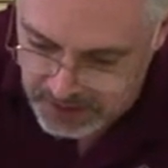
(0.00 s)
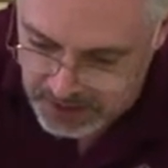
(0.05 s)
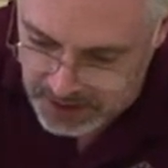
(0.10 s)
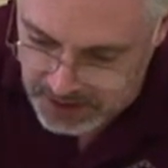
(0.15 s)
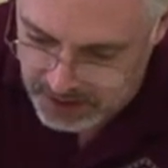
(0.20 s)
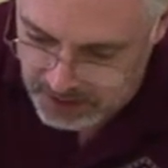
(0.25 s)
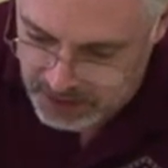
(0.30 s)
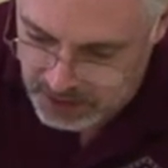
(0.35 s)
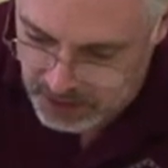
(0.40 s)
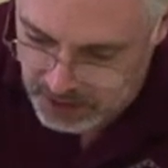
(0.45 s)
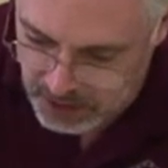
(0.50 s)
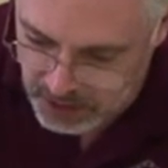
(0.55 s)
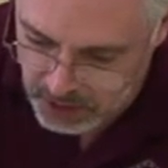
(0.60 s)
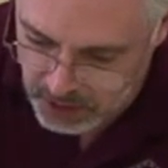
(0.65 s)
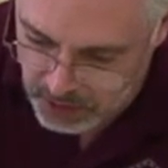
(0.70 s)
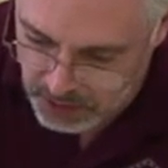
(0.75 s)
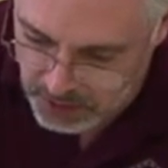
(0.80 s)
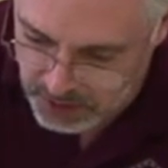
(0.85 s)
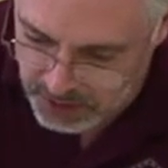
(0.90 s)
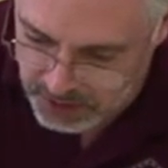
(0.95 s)
And if they're
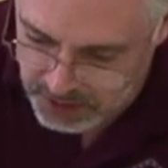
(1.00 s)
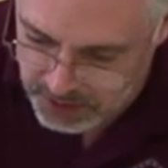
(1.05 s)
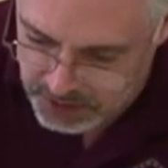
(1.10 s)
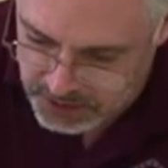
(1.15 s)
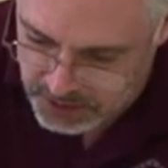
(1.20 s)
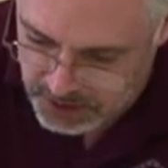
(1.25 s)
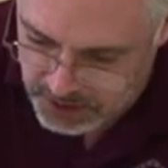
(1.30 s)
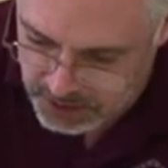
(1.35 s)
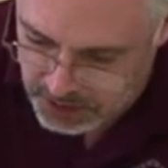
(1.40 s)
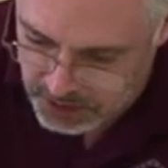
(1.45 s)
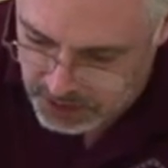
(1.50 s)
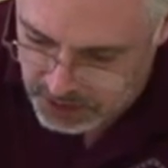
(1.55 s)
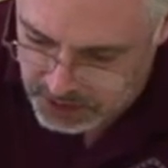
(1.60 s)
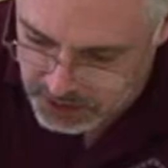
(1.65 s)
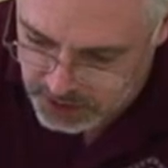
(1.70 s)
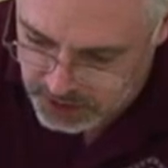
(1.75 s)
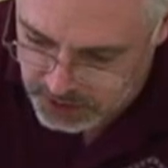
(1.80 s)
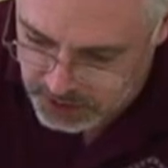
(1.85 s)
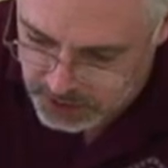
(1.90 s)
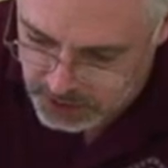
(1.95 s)
all running the same
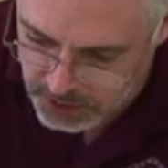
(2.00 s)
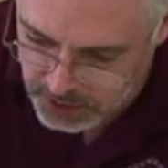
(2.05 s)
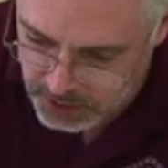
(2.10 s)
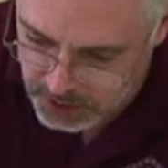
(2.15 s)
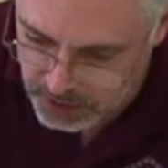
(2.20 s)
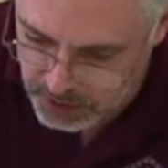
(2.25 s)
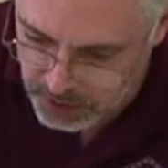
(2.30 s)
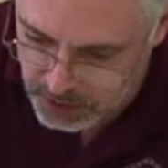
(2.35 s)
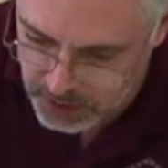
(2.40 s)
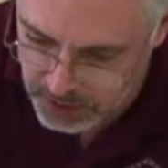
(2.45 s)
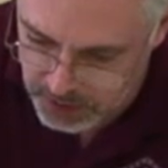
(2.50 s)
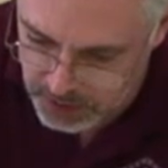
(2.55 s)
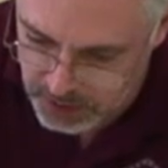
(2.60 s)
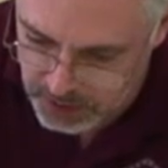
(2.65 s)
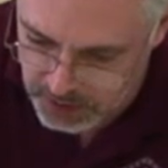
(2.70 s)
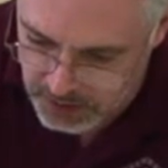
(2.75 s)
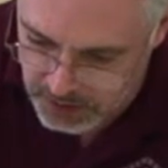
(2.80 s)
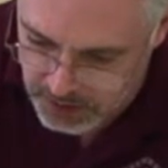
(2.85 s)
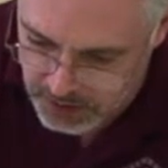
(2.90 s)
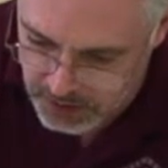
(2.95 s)
direction, it looks really weird.
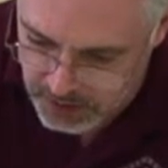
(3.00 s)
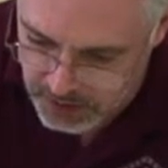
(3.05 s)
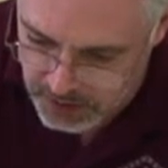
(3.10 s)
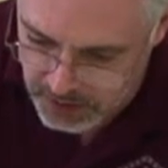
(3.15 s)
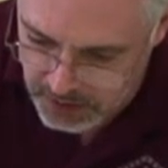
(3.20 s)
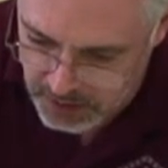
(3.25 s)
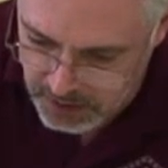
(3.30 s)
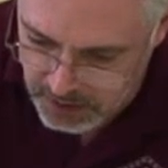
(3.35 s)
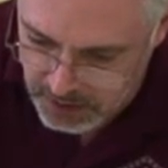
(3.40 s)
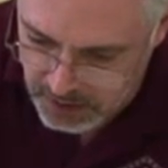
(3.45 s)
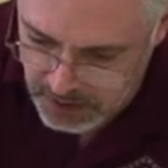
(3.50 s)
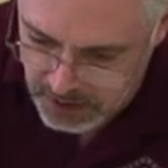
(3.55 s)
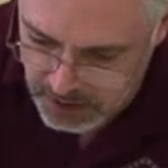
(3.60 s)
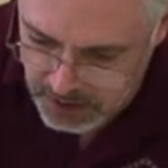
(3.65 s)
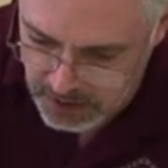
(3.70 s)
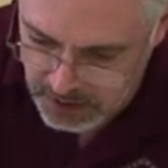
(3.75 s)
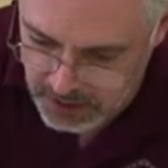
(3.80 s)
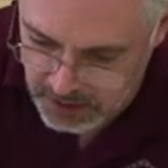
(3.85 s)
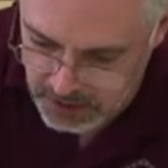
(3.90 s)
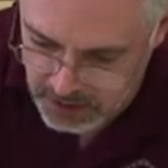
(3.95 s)

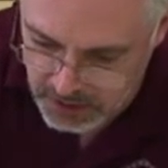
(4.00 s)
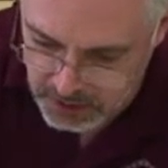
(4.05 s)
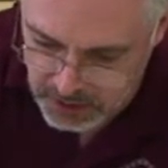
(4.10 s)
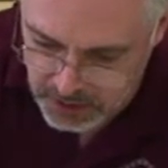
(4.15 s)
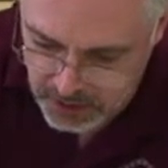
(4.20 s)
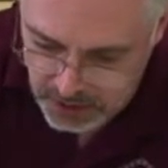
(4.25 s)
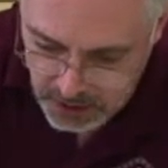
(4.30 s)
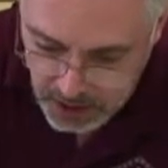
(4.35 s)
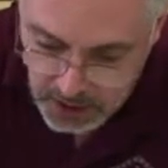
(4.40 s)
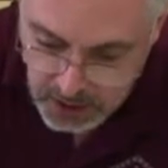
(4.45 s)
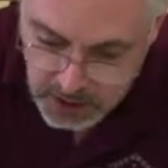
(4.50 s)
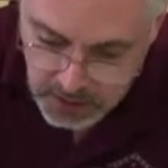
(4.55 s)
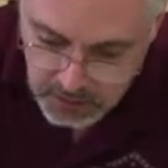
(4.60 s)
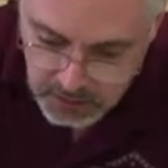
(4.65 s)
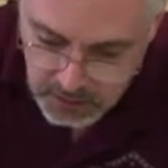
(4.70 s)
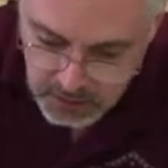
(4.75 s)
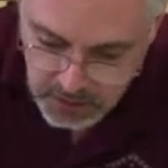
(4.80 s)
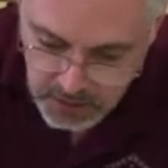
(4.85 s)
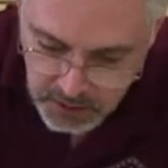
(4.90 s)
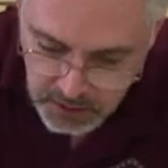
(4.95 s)
It looks like, hey,
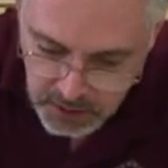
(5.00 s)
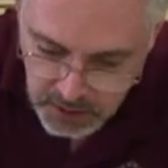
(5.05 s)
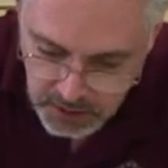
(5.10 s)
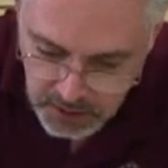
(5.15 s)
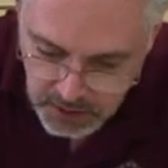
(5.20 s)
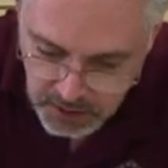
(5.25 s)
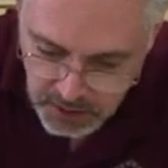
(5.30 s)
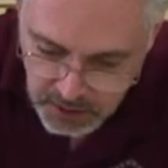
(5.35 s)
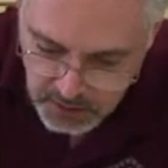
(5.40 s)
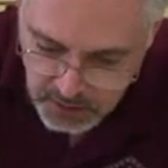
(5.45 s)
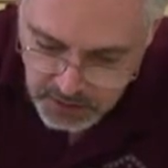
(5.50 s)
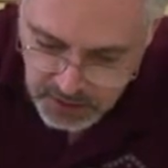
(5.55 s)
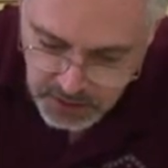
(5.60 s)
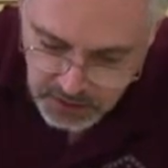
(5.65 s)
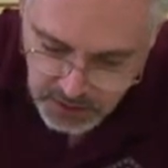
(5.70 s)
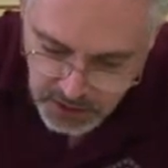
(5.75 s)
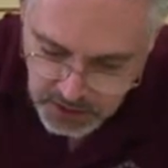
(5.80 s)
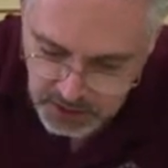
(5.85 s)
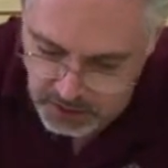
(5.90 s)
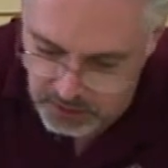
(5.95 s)
somebody did that with his
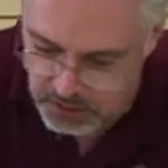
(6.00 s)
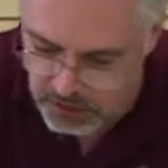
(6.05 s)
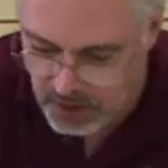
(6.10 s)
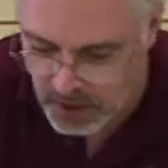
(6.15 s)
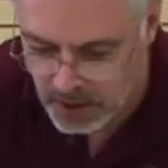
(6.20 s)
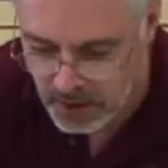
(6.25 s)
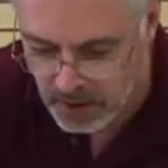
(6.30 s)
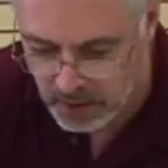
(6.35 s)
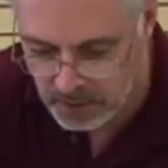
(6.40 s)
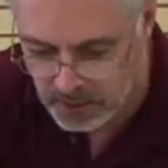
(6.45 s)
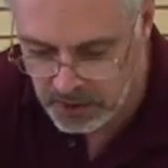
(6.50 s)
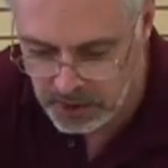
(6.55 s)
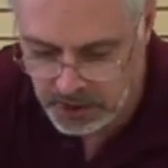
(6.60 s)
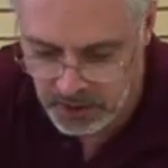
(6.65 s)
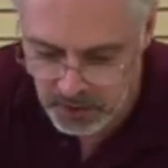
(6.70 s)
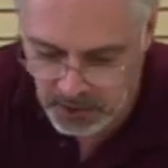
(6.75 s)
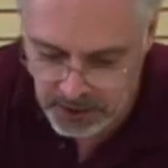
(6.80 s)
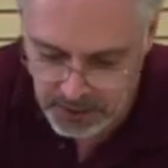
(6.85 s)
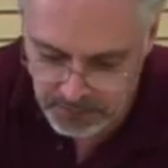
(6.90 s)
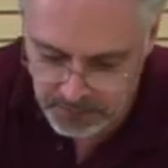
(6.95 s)
fingers. But
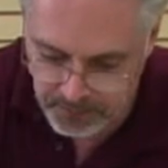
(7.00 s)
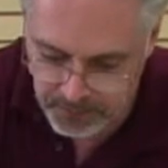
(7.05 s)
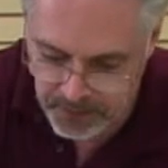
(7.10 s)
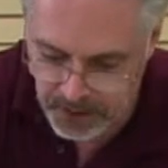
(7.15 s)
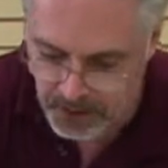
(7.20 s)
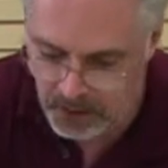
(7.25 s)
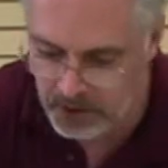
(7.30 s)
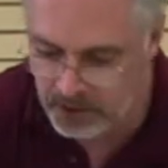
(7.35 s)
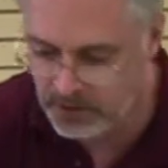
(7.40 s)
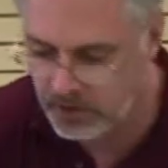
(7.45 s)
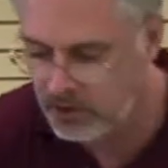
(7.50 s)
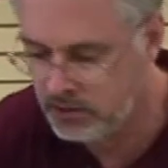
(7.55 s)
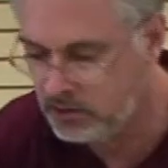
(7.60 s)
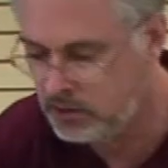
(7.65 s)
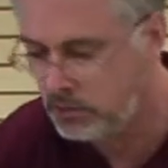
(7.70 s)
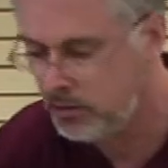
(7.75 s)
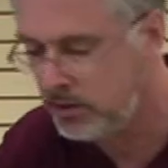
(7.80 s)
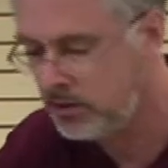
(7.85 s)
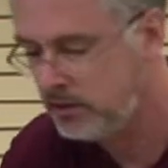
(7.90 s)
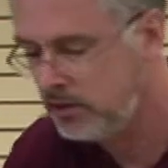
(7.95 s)
anyway, all right, there's
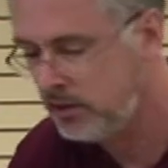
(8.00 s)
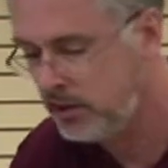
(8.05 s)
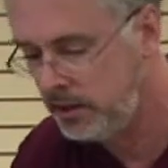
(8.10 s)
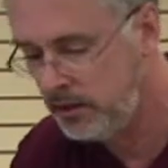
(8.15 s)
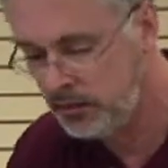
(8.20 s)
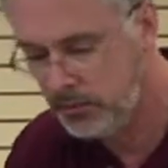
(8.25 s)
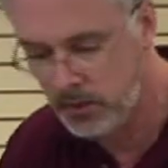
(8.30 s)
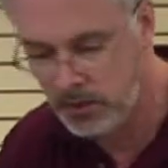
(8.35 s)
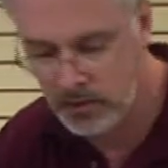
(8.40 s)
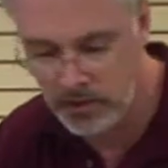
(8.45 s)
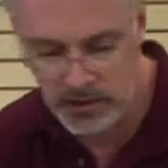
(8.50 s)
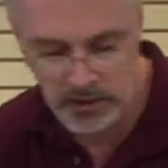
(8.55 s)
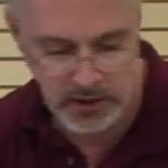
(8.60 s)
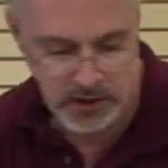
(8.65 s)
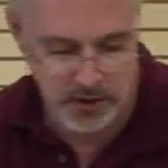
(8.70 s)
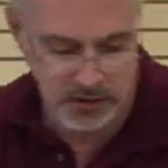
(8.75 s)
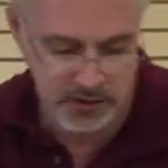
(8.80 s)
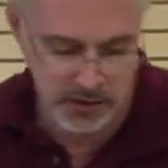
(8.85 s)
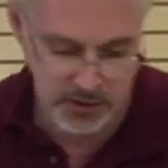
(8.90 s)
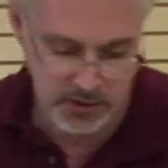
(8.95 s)
the wet groundwork, and
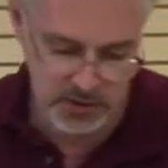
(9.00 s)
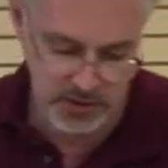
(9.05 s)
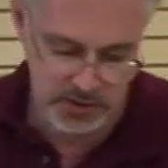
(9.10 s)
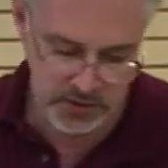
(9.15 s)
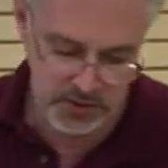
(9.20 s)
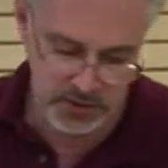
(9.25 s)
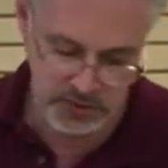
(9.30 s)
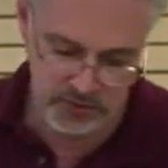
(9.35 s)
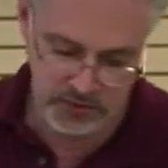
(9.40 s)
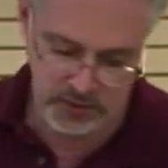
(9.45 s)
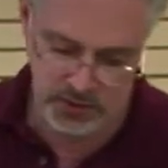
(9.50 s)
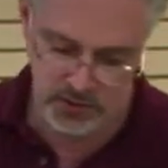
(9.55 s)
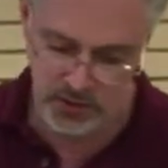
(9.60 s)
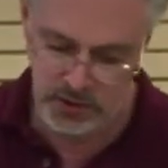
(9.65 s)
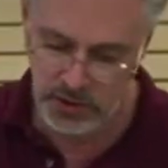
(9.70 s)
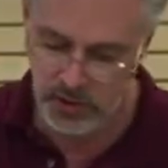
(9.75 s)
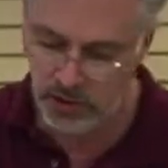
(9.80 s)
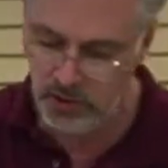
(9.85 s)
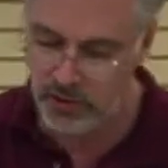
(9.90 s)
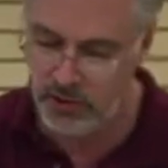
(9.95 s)
I'll just
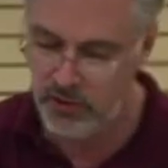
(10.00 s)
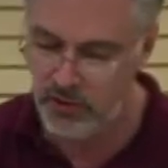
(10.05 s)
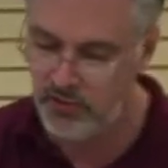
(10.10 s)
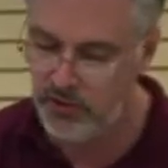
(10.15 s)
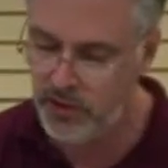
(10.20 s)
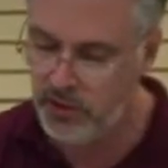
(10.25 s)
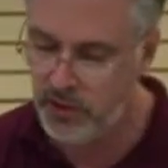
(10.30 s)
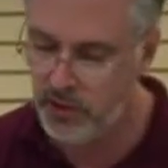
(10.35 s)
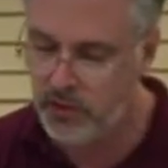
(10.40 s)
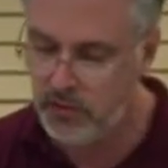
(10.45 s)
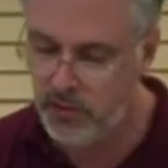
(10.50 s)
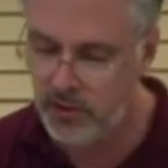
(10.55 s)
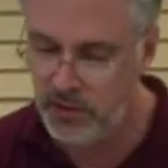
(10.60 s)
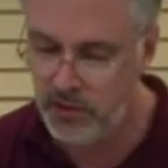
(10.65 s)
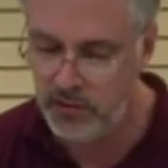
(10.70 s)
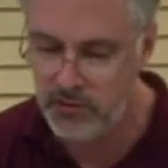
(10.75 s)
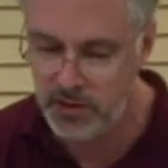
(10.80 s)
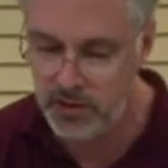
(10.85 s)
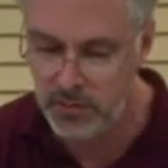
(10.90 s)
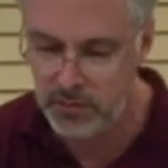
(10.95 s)
show you a few
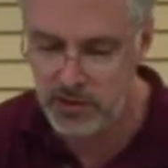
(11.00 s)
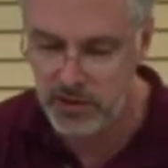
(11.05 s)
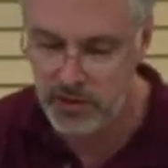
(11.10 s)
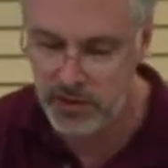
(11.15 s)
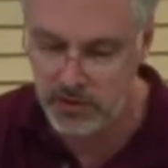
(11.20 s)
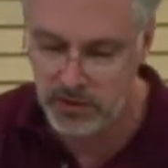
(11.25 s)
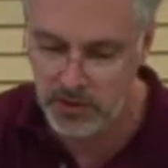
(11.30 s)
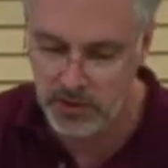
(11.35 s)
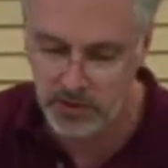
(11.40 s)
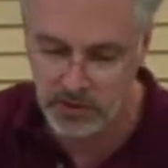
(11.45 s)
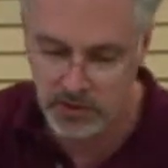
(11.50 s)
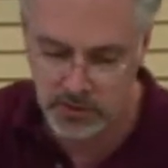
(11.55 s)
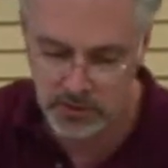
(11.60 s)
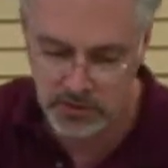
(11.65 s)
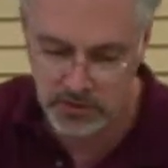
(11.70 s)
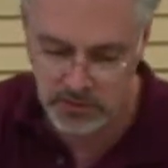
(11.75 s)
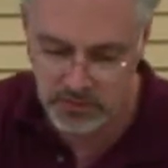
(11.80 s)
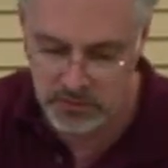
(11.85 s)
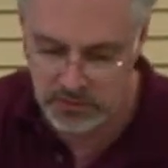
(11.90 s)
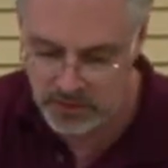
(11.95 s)
of the
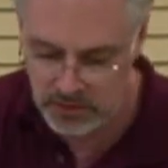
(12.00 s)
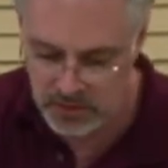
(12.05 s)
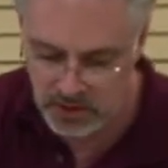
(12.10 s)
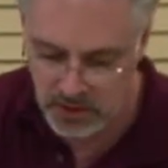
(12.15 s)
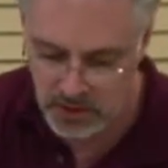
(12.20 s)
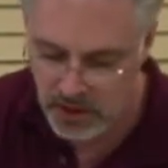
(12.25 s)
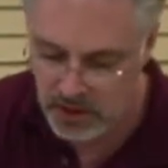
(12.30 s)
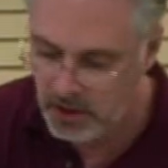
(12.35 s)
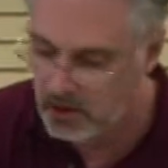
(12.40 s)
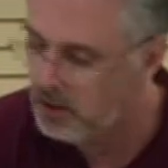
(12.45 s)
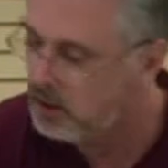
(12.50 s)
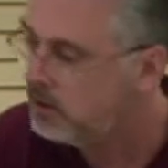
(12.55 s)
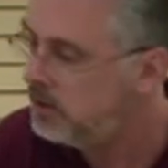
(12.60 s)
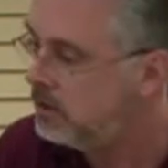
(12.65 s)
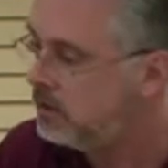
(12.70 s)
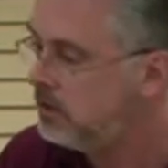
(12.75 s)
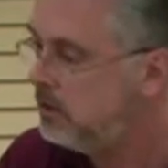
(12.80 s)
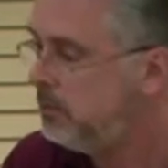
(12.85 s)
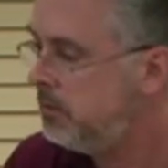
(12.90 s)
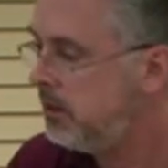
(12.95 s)
materials
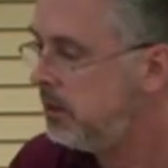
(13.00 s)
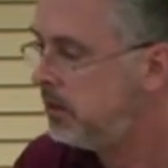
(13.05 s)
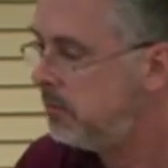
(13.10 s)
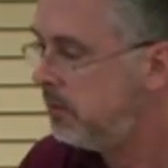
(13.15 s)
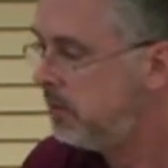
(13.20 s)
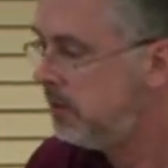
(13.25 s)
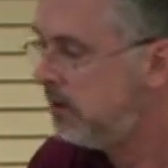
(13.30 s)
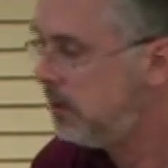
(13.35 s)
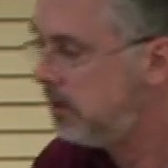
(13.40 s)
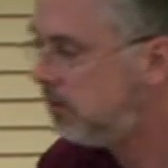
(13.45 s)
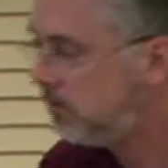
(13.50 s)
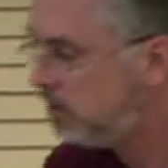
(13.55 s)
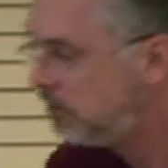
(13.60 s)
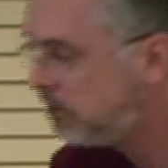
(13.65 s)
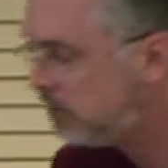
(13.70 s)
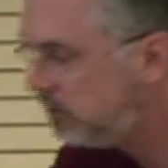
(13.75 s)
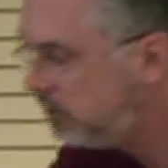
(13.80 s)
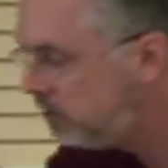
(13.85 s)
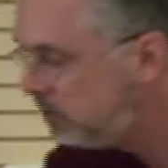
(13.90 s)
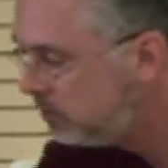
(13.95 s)
you may or may not
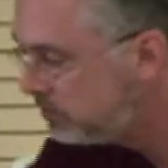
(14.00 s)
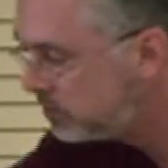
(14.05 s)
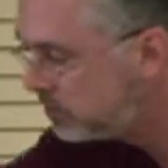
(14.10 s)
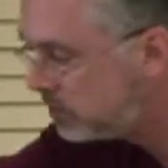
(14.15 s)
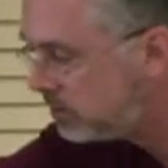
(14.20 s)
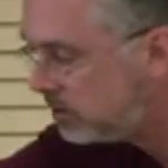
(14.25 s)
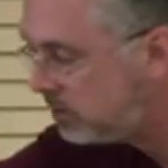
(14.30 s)
want to use.